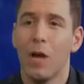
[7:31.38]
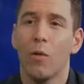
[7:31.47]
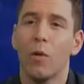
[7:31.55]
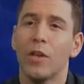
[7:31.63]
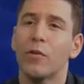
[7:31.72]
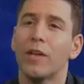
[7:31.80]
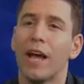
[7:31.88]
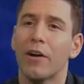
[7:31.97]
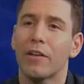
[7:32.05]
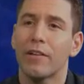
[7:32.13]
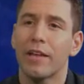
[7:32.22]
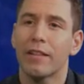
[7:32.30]
When you
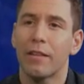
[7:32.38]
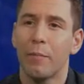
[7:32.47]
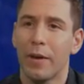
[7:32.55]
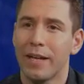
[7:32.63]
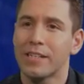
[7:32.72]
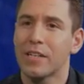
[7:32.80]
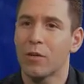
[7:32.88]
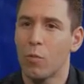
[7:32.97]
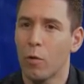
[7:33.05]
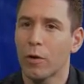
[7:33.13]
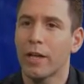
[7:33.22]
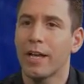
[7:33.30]
calculate the basic
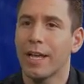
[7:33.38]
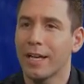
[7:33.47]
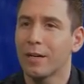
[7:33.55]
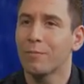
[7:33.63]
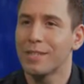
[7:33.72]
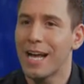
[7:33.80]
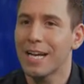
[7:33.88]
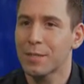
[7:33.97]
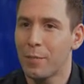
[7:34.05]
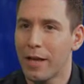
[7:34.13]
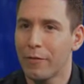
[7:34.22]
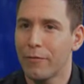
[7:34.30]
working income tax
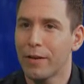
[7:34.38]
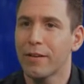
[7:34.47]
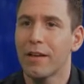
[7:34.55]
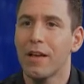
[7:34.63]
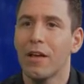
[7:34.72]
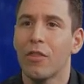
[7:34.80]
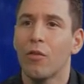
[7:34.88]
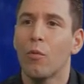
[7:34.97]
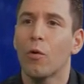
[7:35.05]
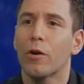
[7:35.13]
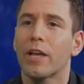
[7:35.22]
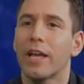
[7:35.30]
benefit, the
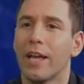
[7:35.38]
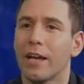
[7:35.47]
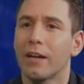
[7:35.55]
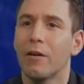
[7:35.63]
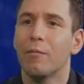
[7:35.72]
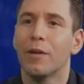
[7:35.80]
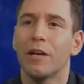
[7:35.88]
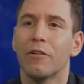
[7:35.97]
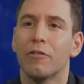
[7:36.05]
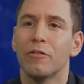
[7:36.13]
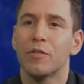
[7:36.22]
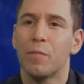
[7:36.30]
working income
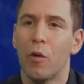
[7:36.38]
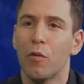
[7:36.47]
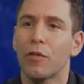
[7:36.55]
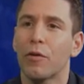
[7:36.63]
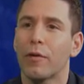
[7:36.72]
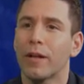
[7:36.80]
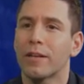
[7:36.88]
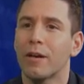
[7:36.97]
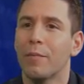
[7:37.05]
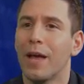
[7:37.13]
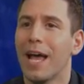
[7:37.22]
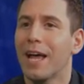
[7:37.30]
includes both your
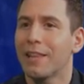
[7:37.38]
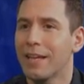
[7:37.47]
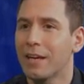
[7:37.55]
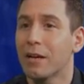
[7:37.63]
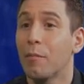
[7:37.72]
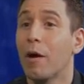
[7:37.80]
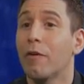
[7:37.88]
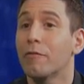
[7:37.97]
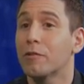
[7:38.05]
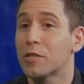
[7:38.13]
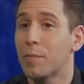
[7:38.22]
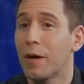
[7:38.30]
income and the income of
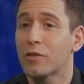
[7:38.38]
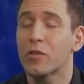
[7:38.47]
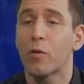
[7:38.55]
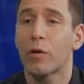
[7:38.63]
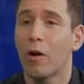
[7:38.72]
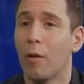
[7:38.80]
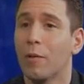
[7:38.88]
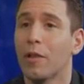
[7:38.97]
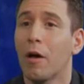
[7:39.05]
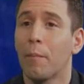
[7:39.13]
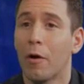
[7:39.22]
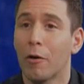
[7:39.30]
your spouse or common
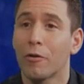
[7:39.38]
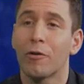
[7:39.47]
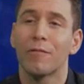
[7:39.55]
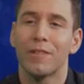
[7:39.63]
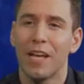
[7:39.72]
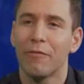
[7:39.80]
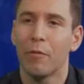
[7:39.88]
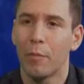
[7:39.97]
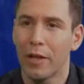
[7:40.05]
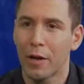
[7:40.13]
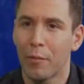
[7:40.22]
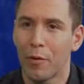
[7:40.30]
law partner, if
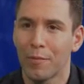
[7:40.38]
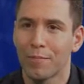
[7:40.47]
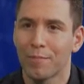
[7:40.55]
applicable.